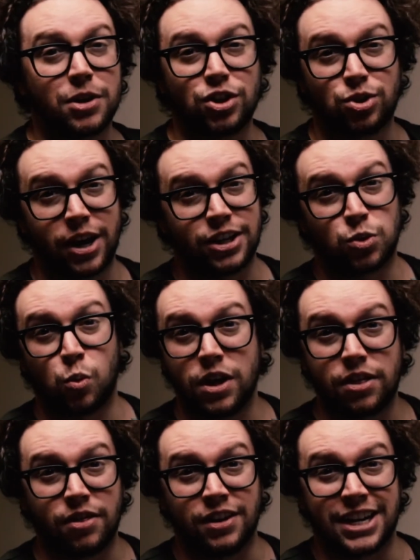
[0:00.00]
constraints
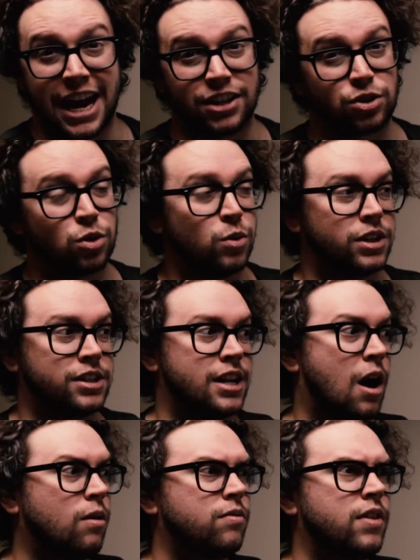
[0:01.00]
with the dance crew
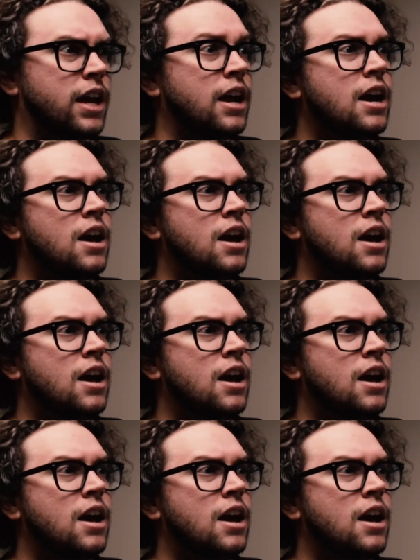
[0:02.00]
itself that